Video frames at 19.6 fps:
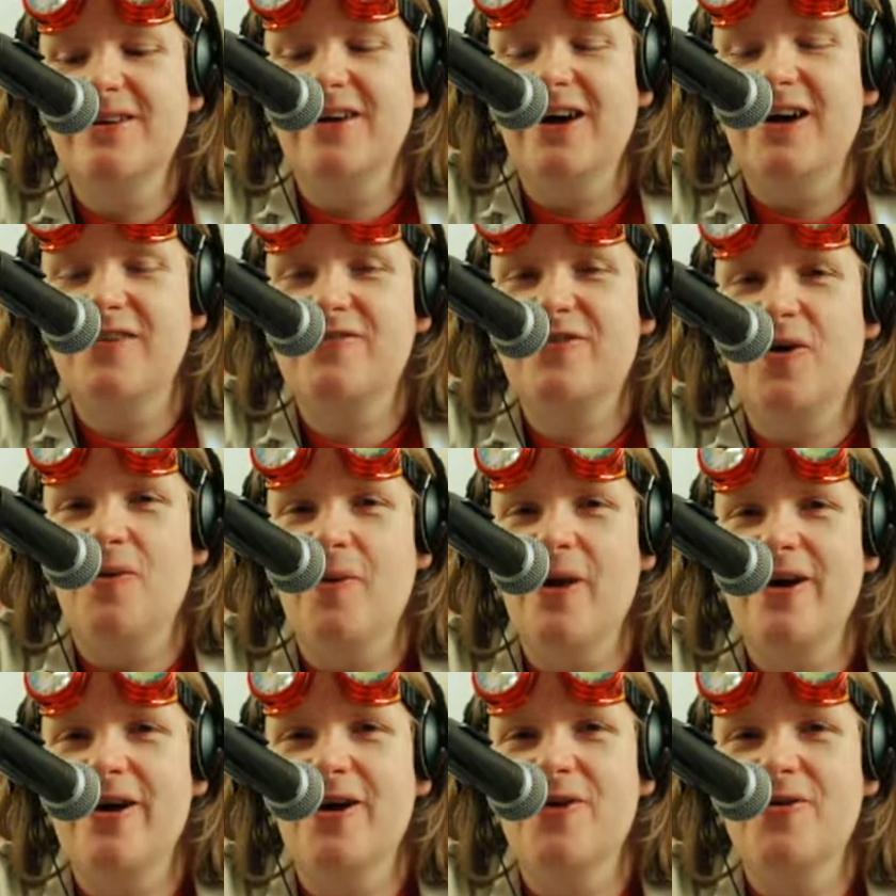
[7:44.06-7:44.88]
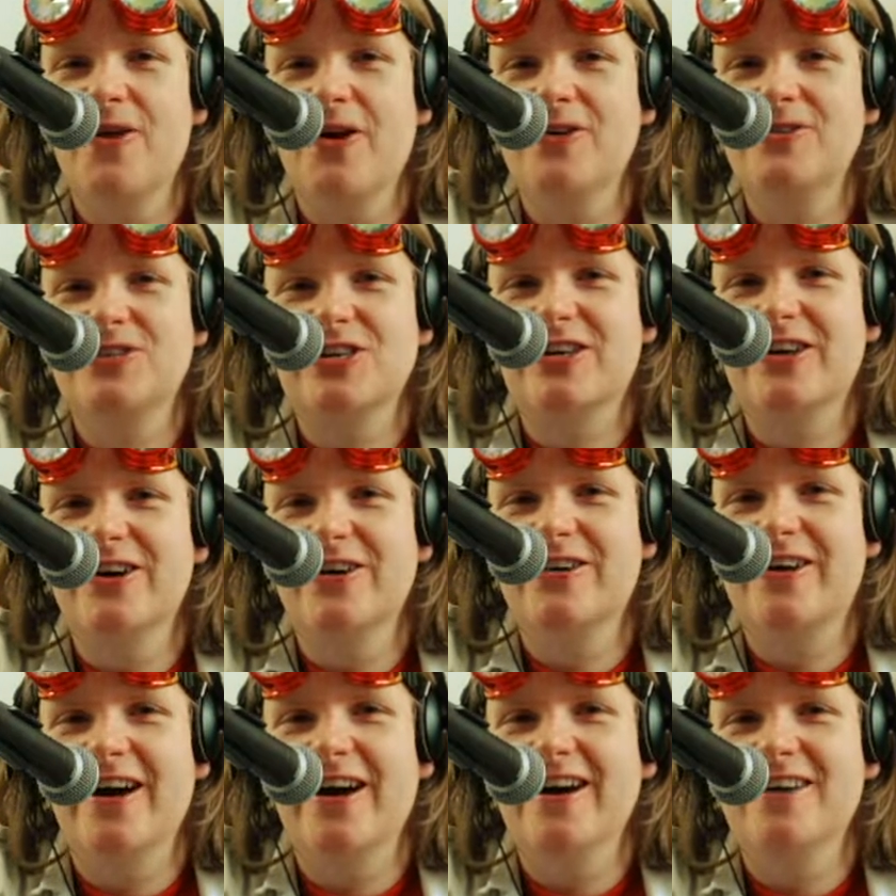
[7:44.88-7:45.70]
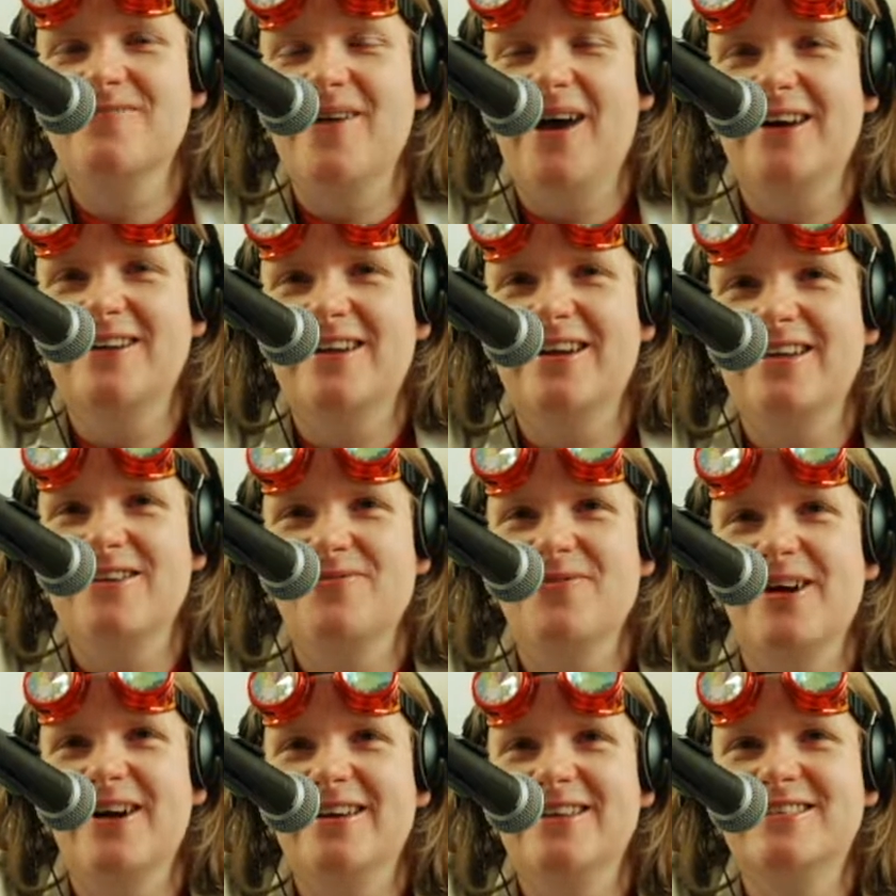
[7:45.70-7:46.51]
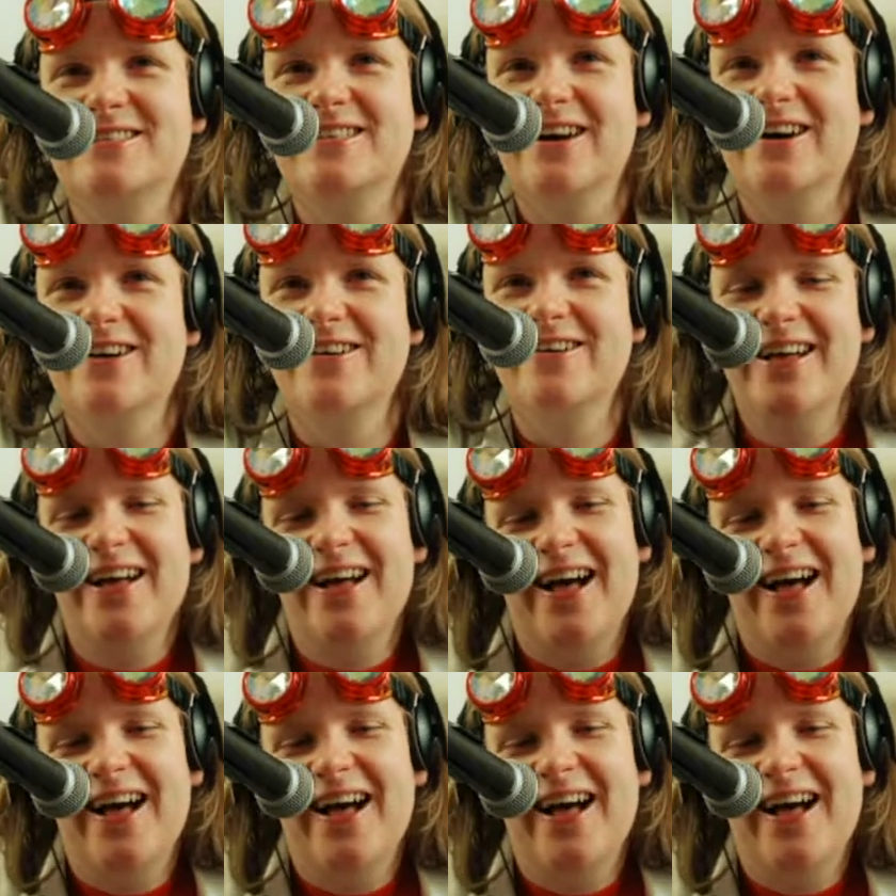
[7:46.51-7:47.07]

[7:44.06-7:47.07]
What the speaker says: I've got my own Ochako card mat anyway, so...